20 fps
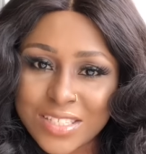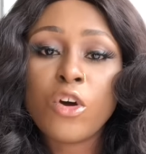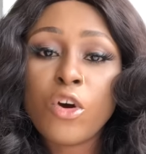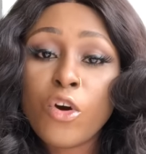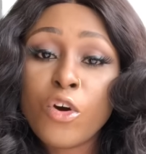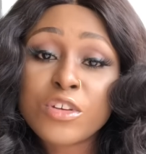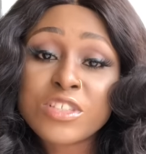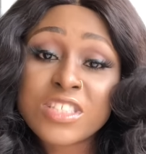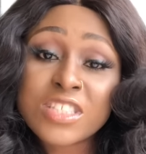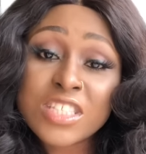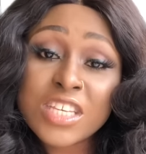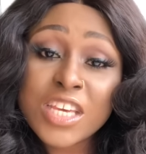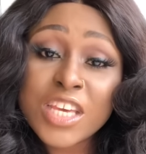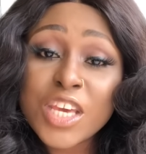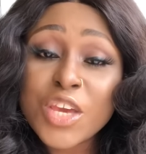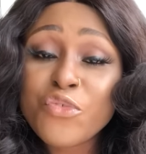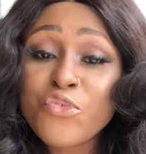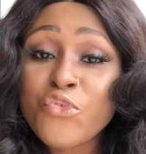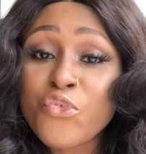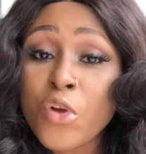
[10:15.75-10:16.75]
or see
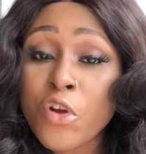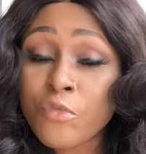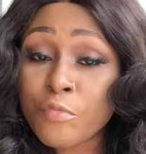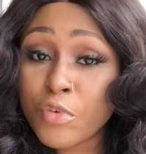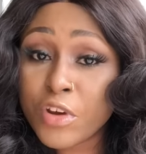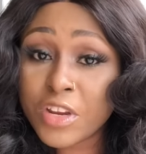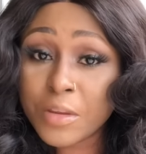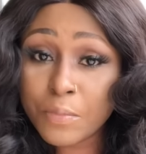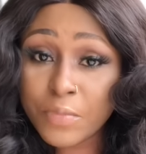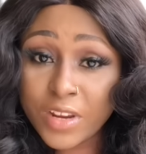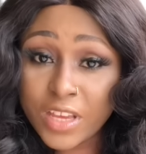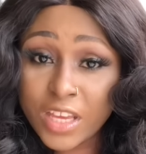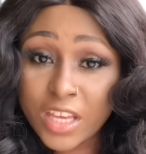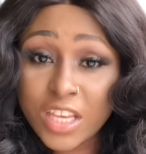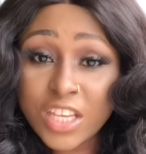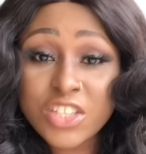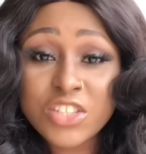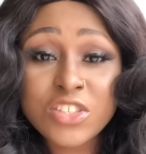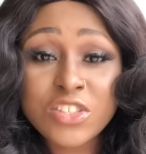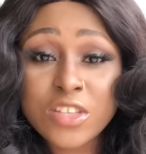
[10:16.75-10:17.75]
if rough body play
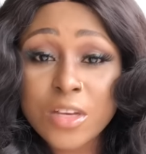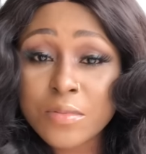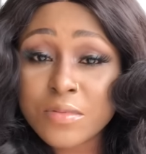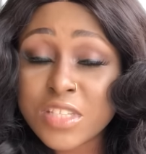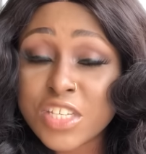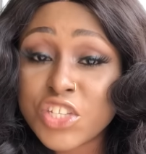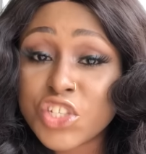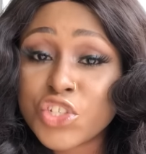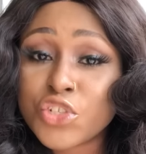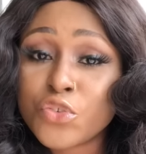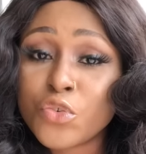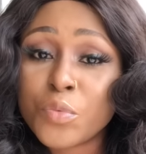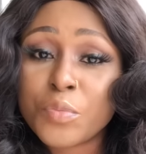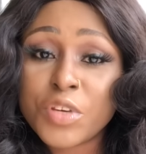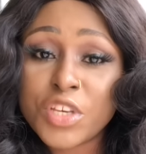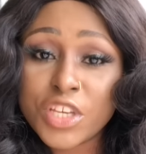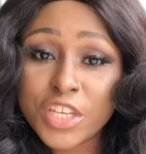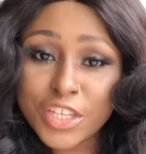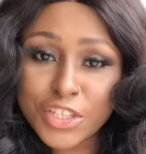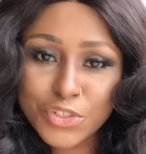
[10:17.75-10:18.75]
is something she will
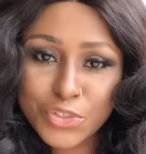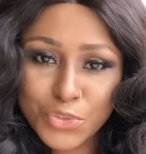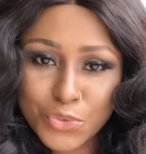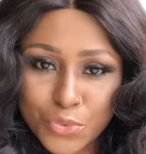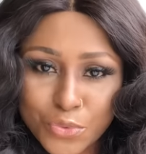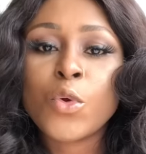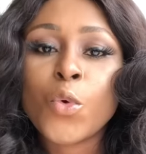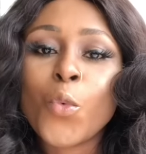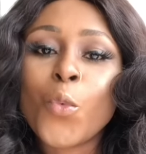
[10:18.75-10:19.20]
be into.